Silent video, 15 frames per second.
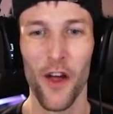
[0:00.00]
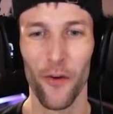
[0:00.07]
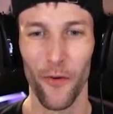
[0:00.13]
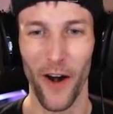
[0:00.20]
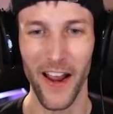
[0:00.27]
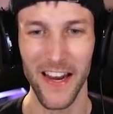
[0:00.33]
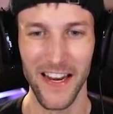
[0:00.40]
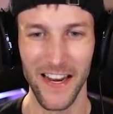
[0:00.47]

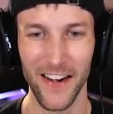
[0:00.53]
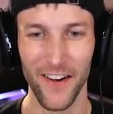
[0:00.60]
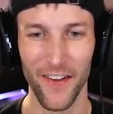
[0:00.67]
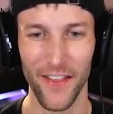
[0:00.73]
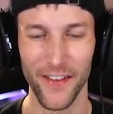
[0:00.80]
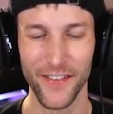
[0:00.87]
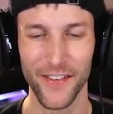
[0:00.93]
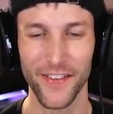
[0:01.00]
Right
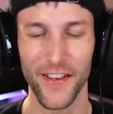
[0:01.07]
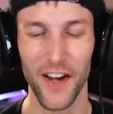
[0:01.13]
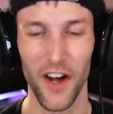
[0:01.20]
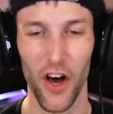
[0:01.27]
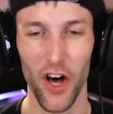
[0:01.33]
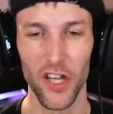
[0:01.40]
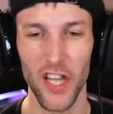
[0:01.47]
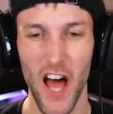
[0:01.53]
here, this is
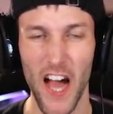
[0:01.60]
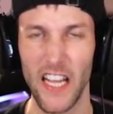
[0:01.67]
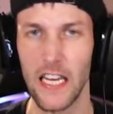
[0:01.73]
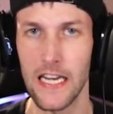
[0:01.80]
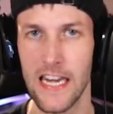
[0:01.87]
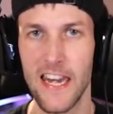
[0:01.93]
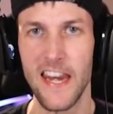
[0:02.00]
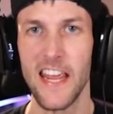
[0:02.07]
gonna unlock
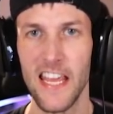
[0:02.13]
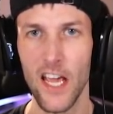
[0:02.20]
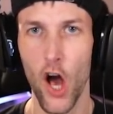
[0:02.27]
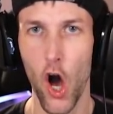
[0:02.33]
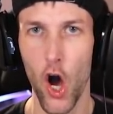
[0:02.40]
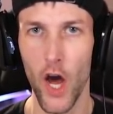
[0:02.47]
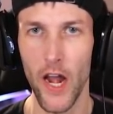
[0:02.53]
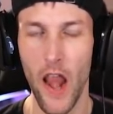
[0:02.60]

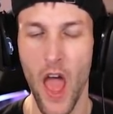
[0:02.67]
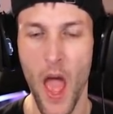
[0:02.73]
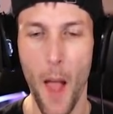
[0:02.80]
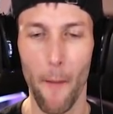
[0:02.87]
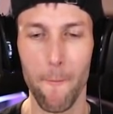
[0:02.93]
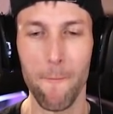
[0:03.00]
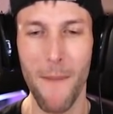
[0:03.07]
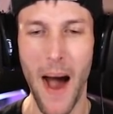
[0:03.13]
Neon
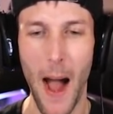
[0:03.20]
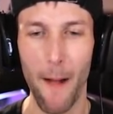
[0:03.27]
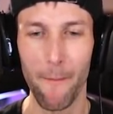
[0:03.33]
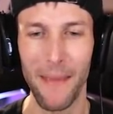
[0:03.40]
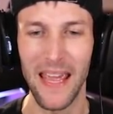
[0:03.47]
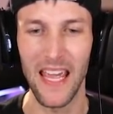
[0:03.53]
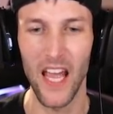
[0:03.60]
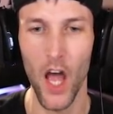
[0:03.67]

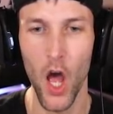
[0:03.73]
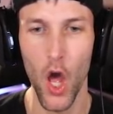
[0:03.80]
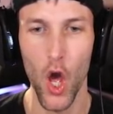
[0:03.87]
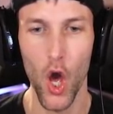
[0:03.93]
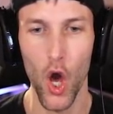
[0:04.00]
Mommy